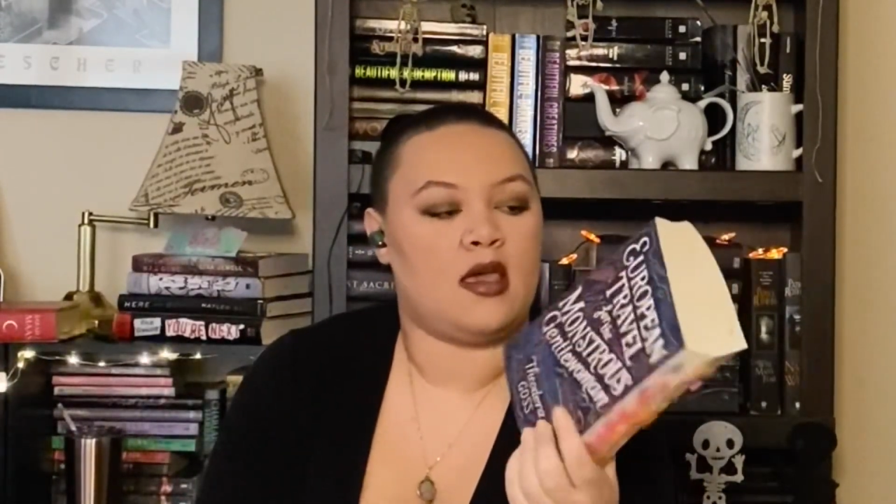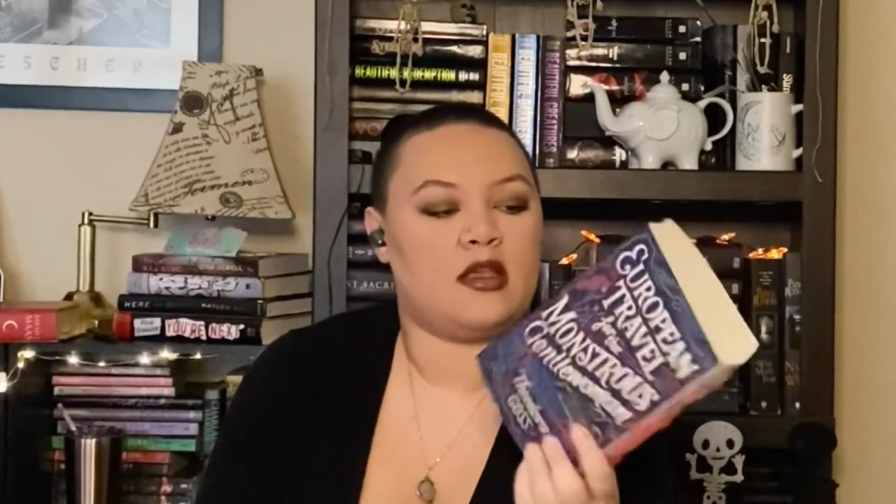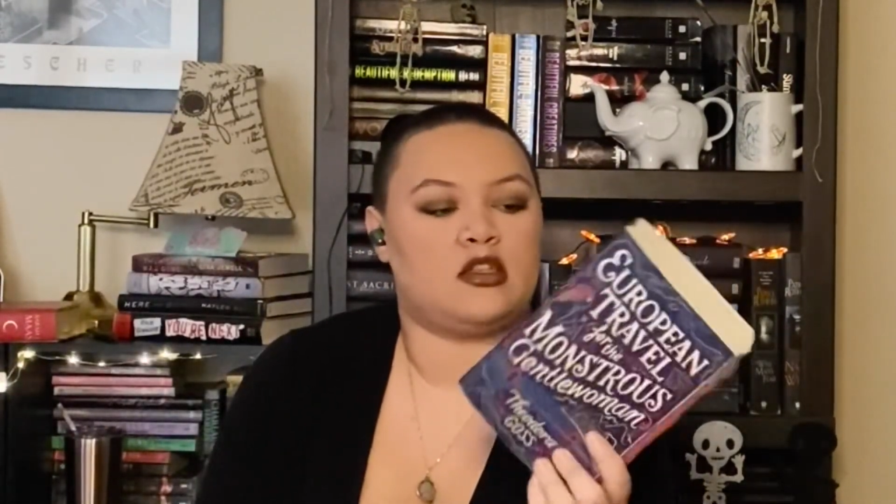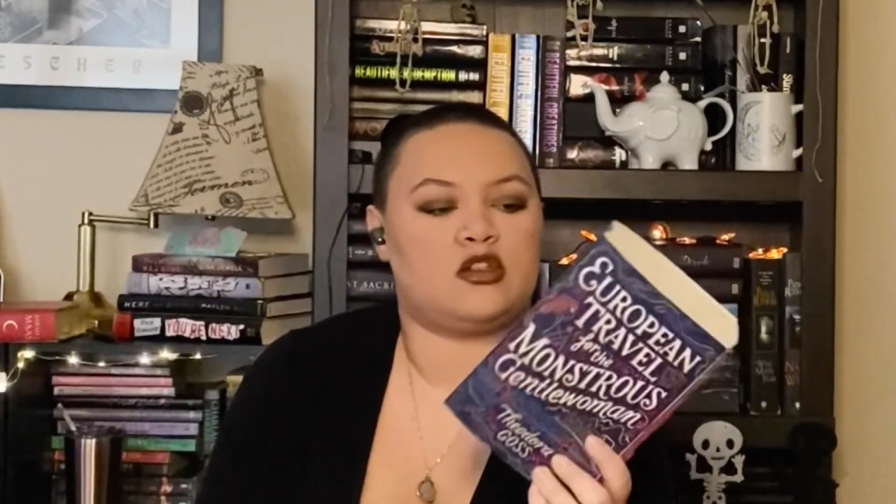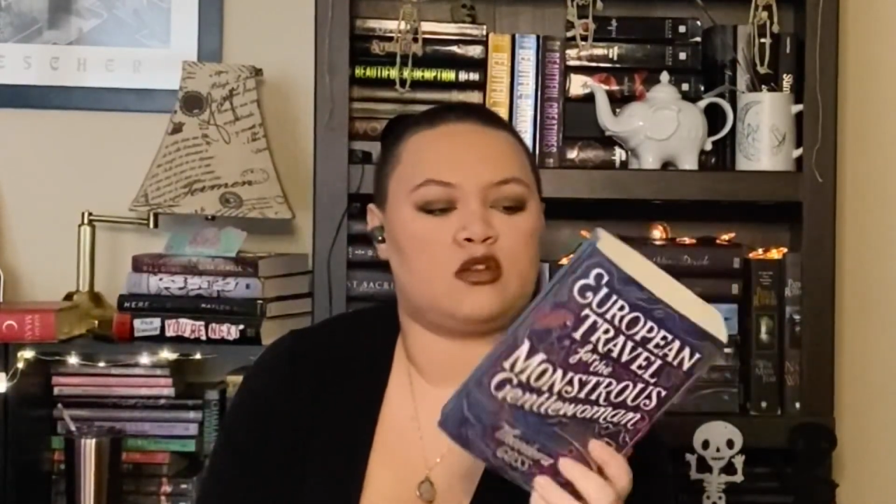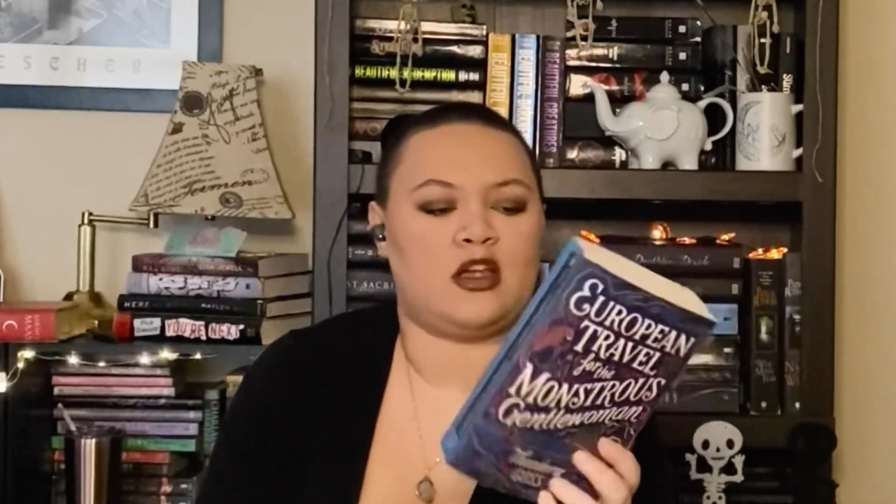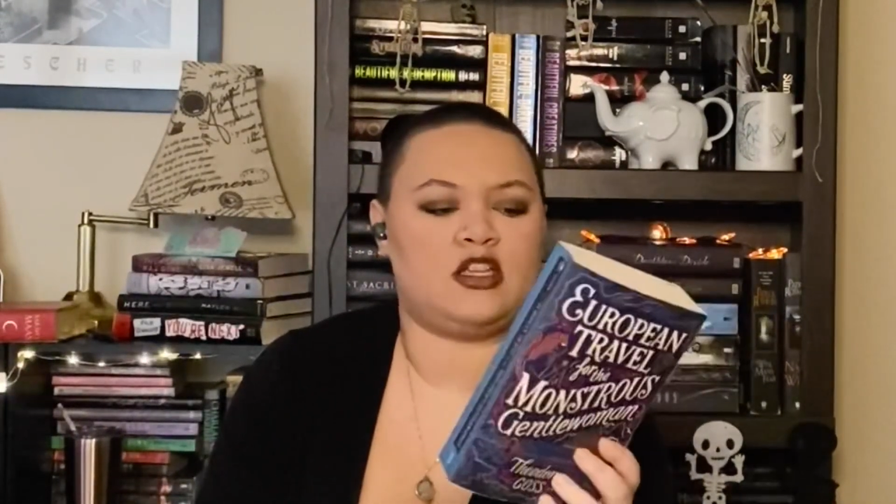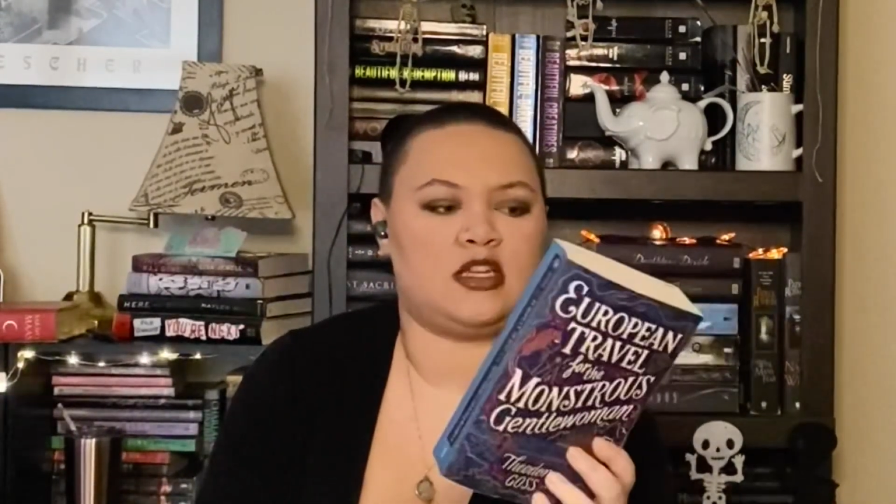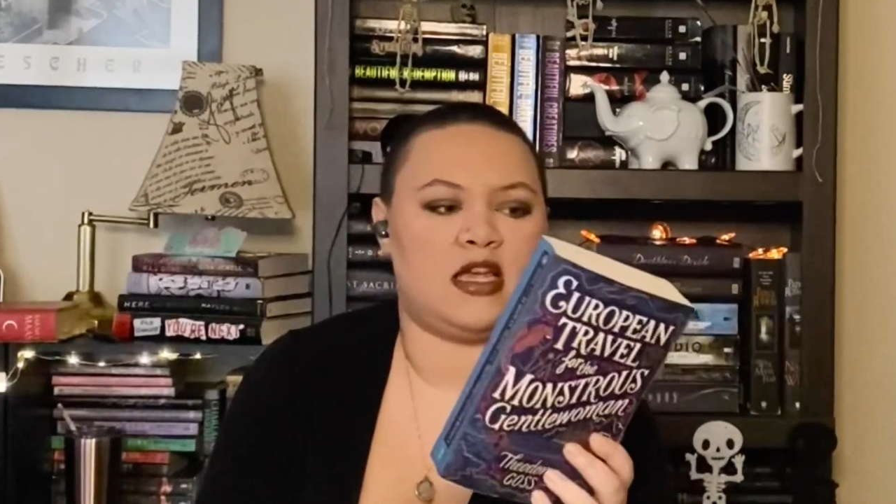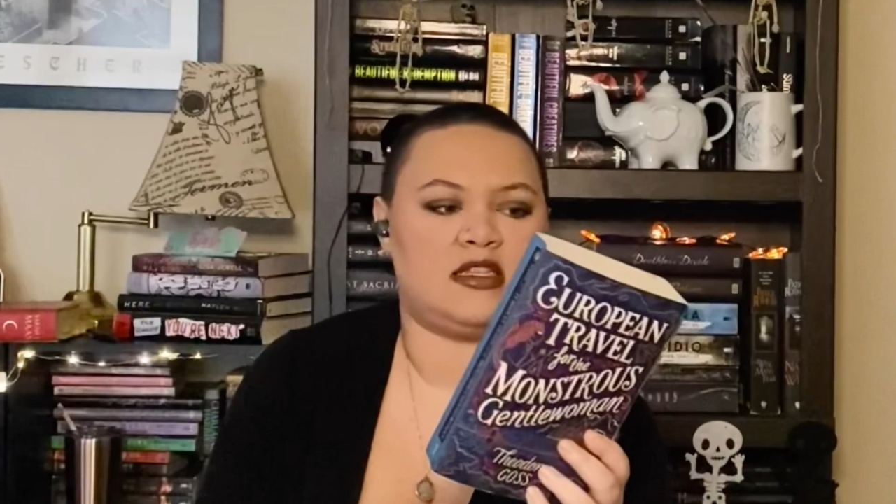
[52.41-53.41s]

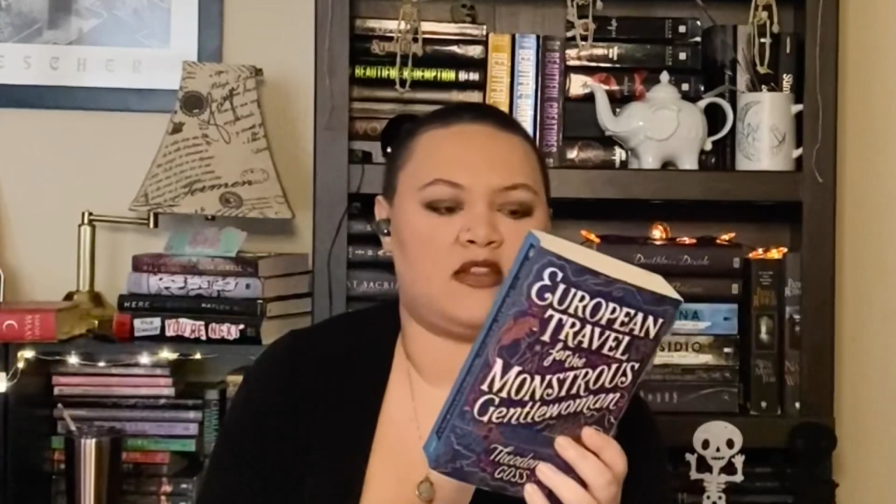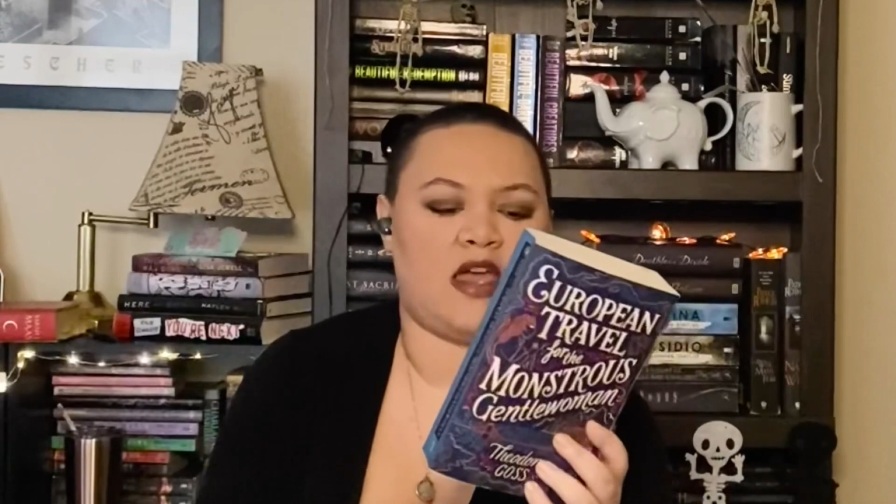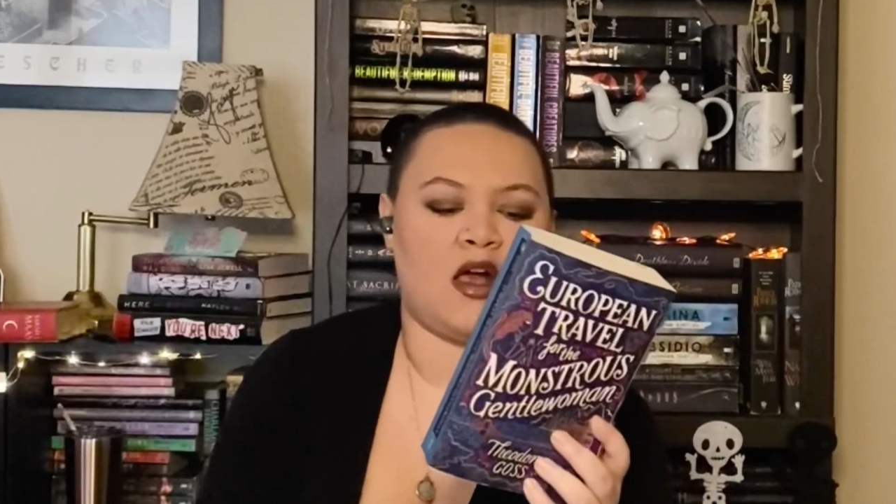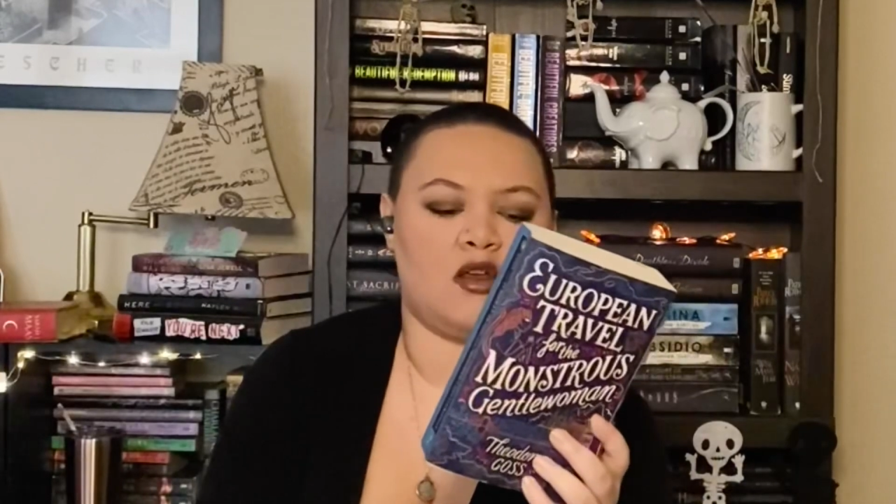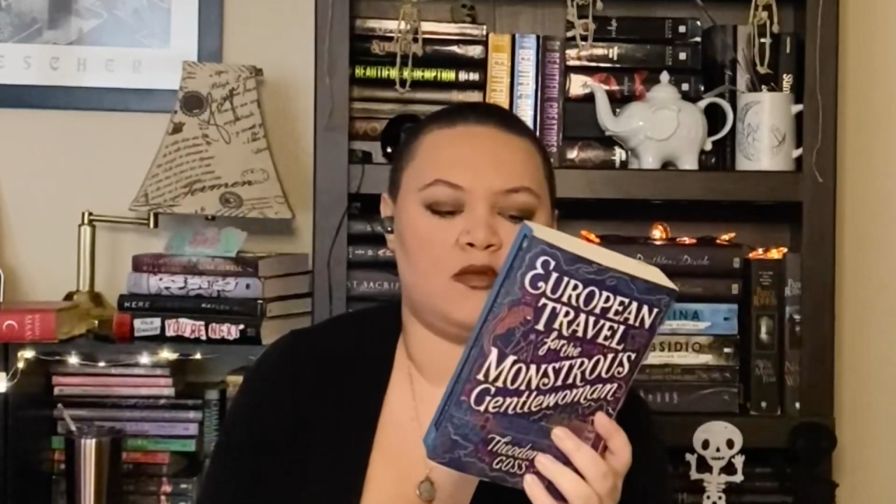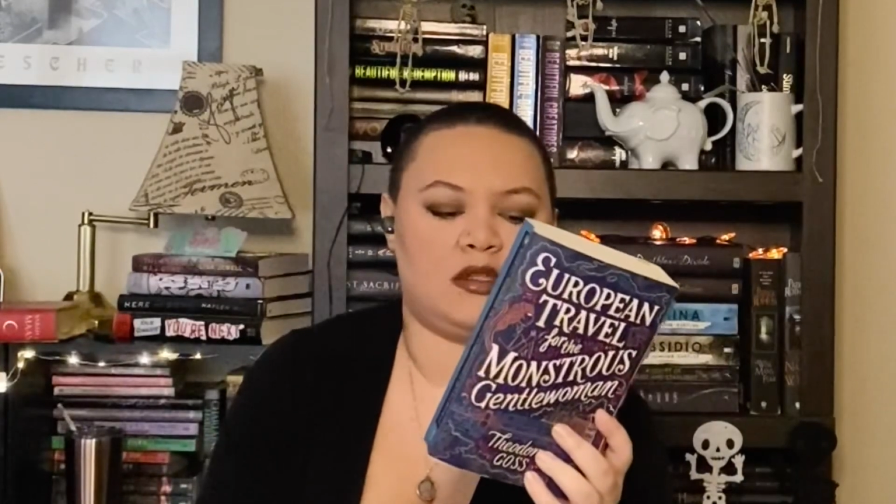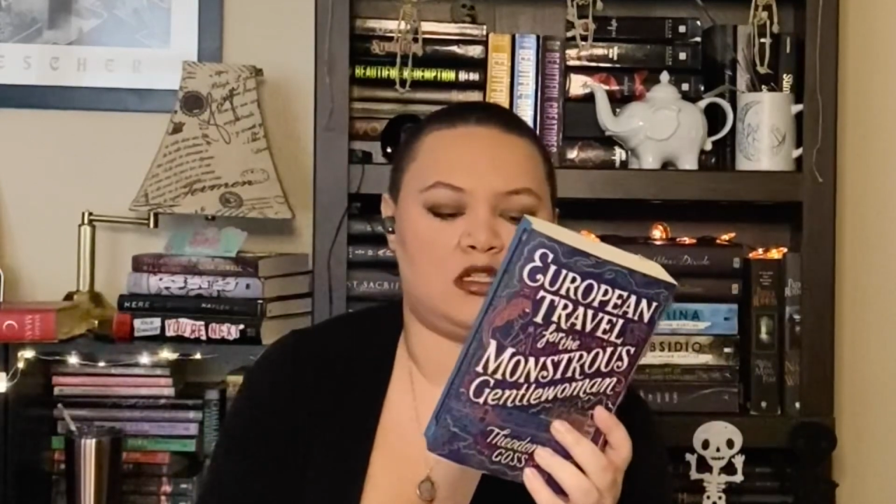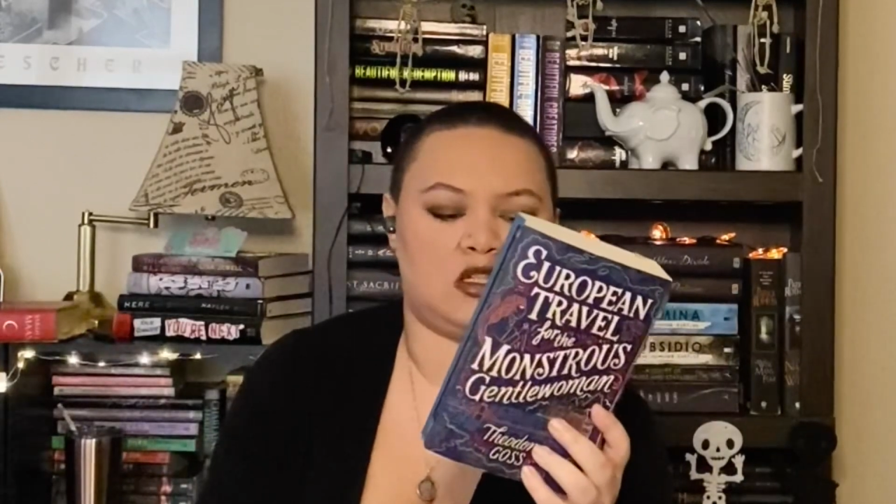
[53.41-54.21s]
Strange Case of the Alchemist's